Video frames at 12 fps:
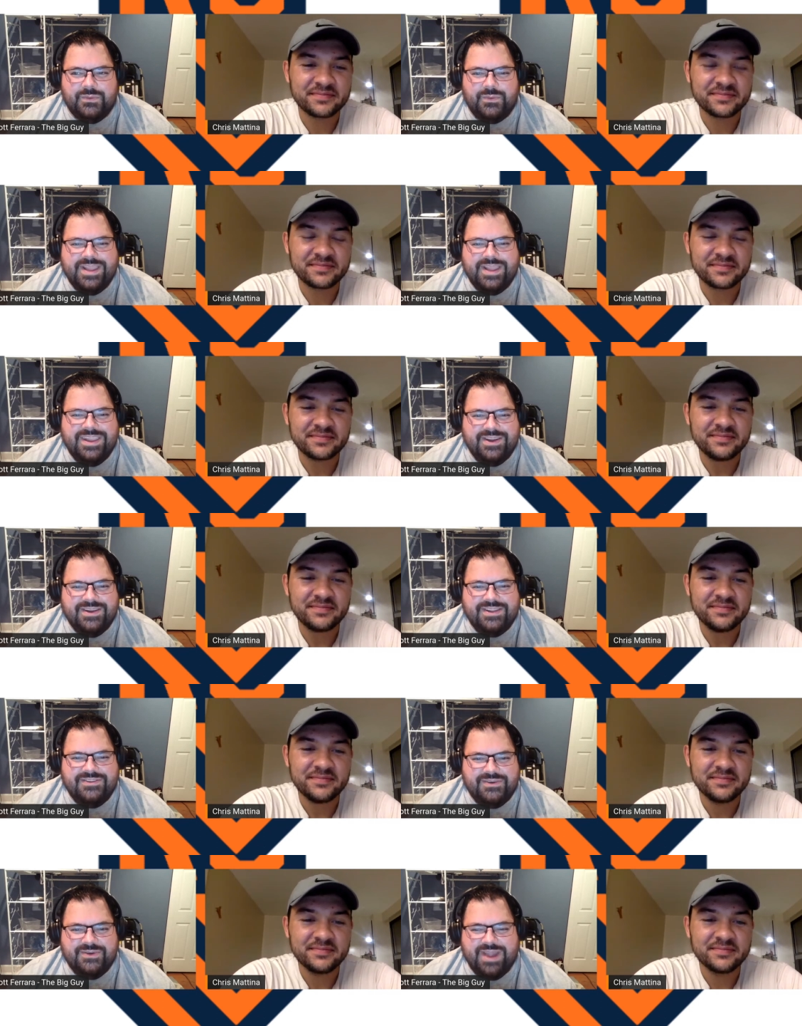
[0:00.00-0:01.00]
Speaker 1: So what
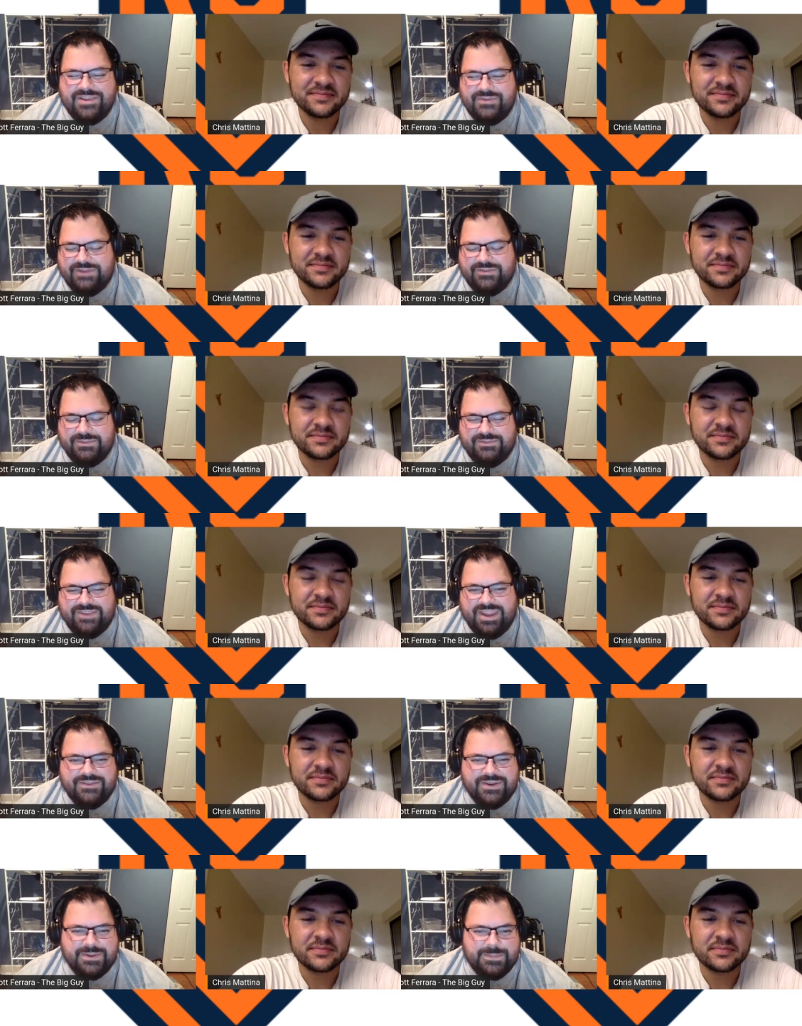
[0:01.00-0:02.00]
year did you graduate
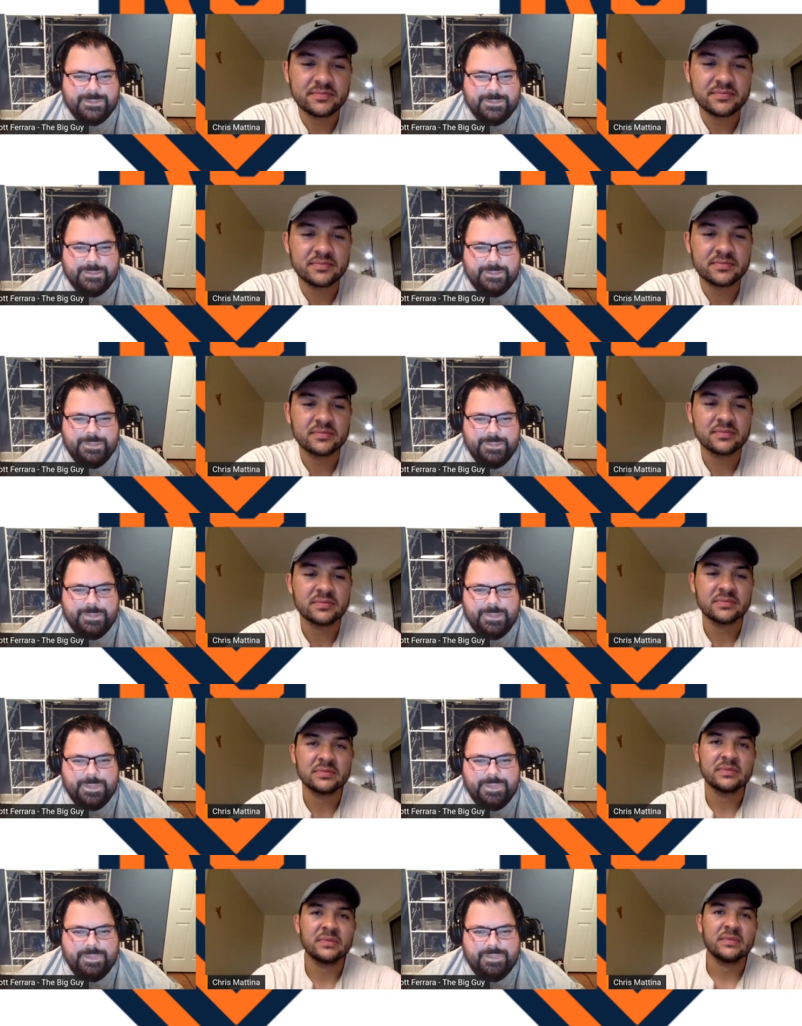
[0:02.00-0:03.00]
from Xavier?
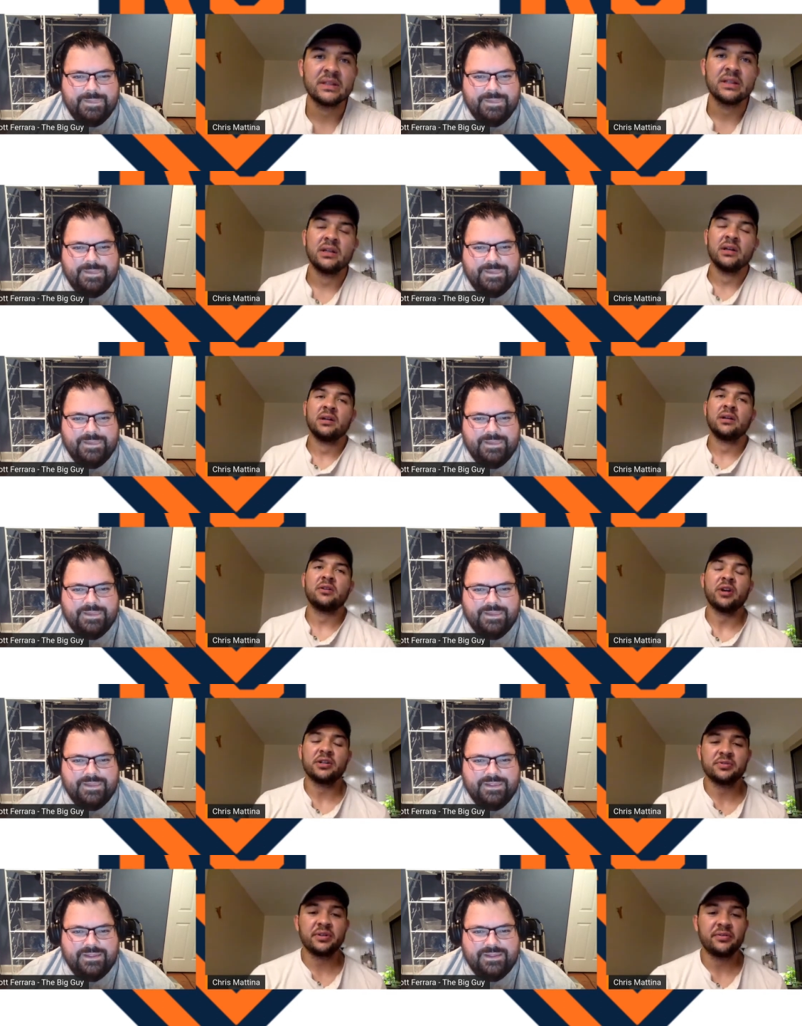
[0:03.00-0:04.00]

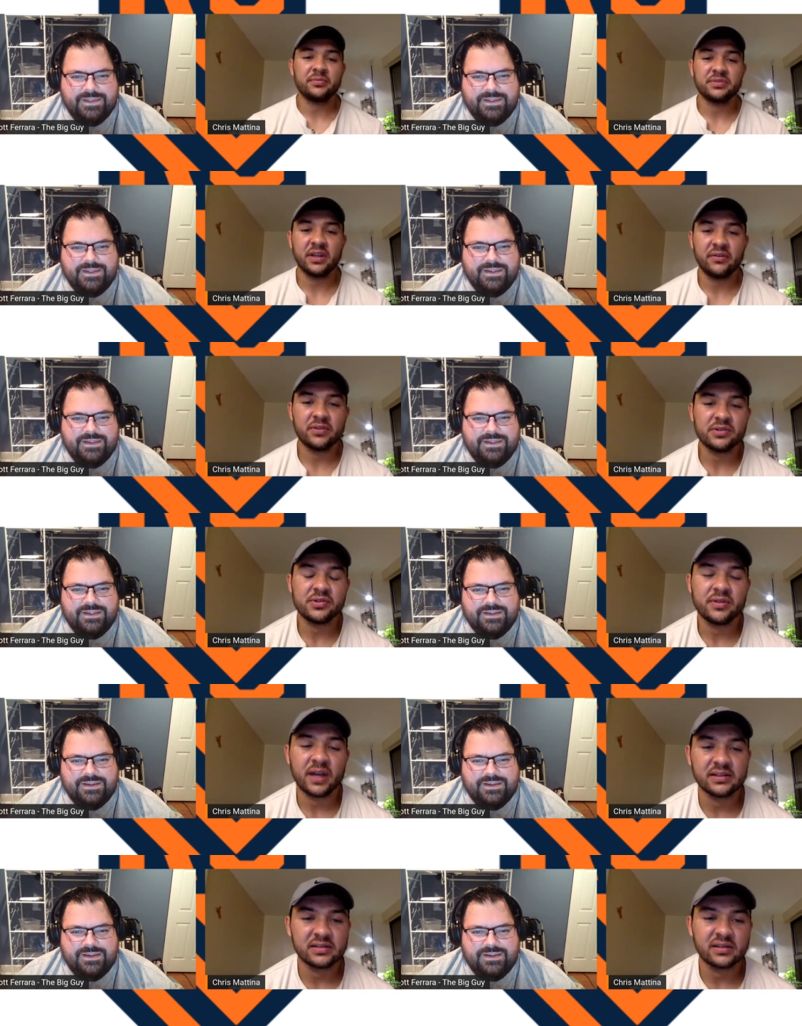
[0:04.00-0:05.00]
Speaker 2: Graduated from Xavier in
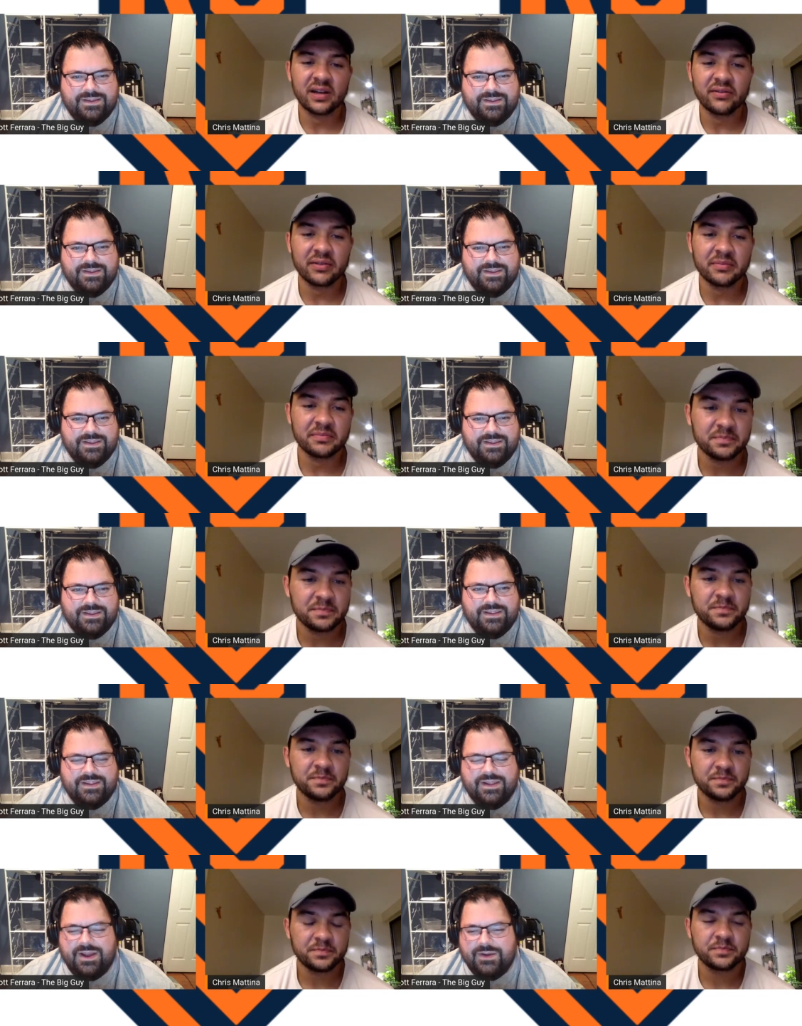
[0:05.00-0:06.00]
2011.
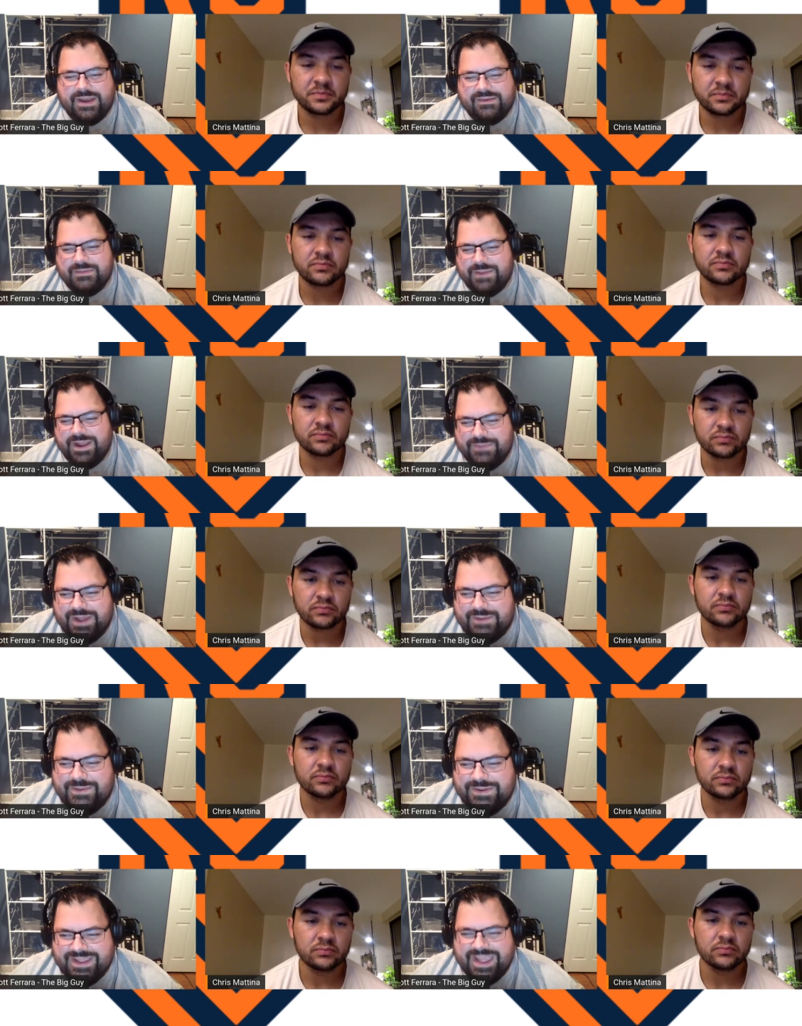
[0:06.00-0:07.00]
Speaker 1: Oh, never
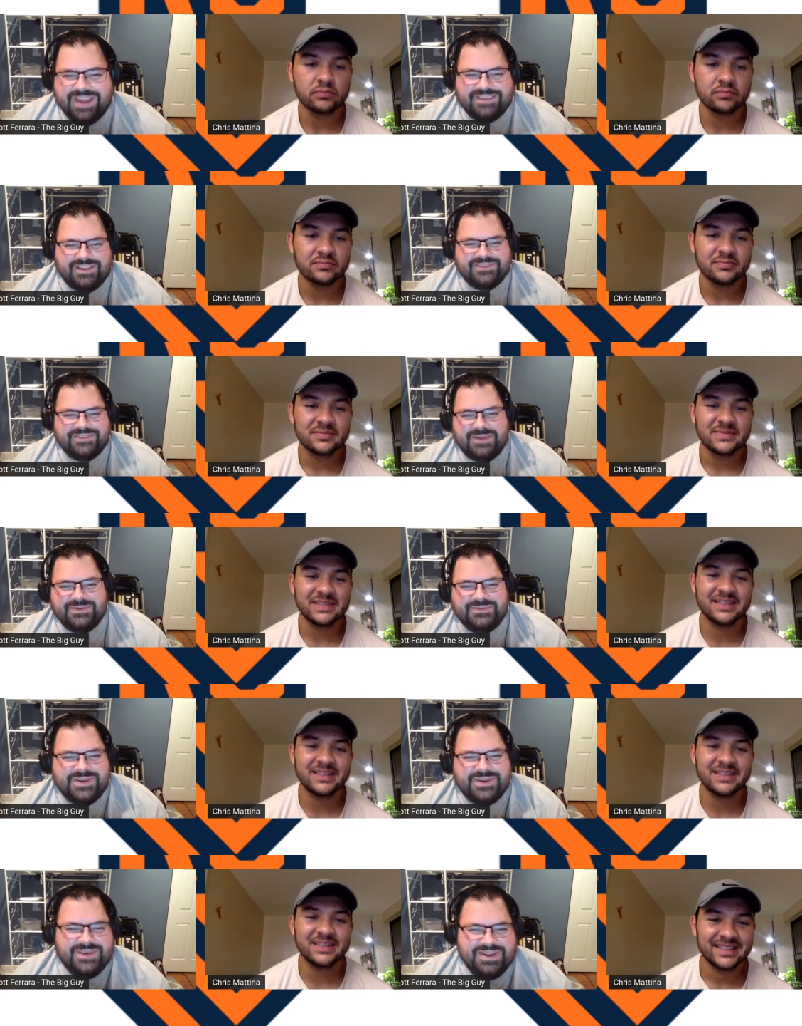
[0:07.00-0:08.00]
mind. I, uh, we because I was
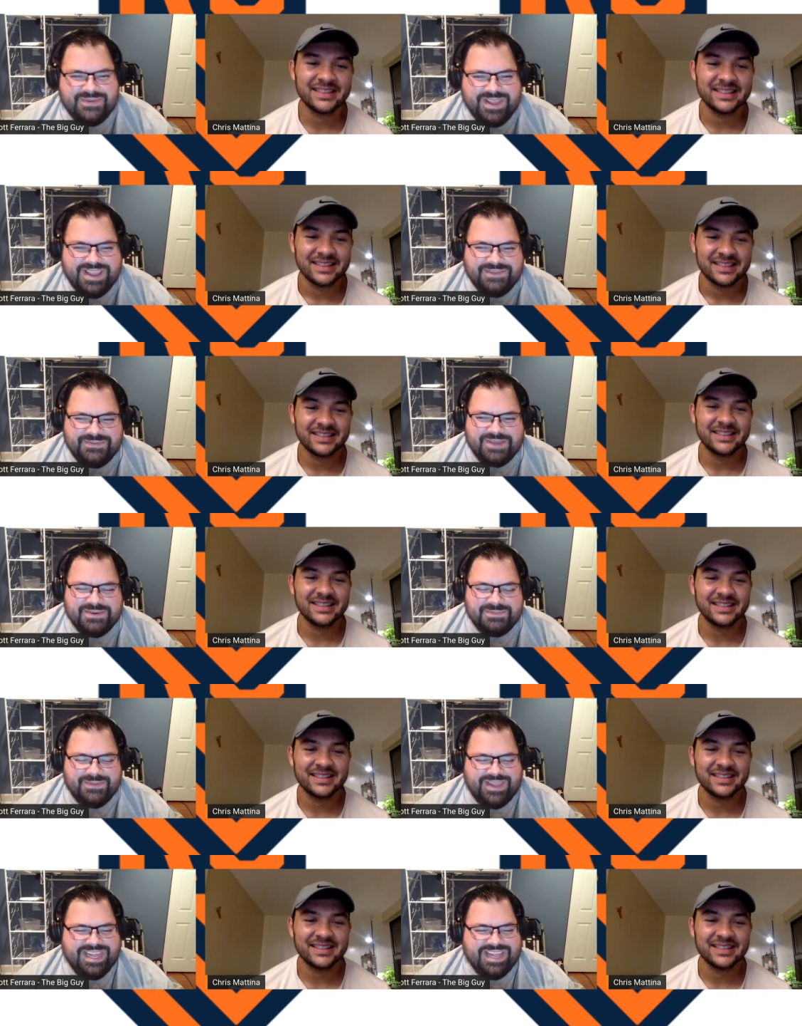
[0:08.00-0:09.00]
I was wondering if we if
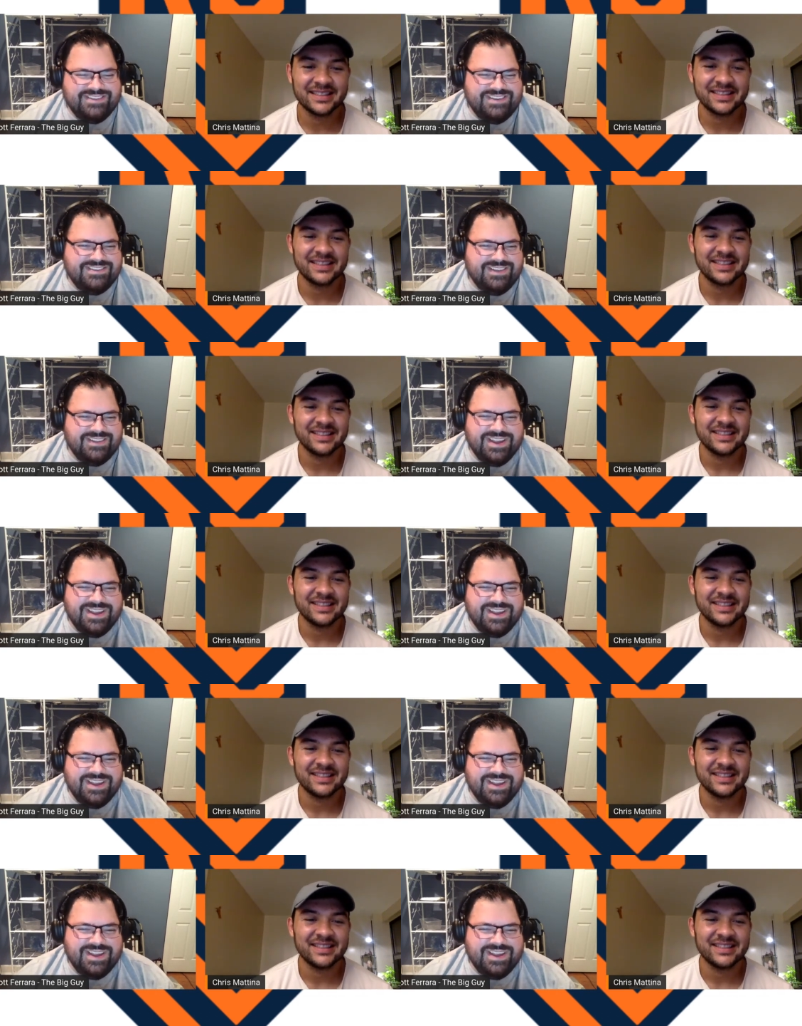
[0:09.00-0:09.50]
we ever played against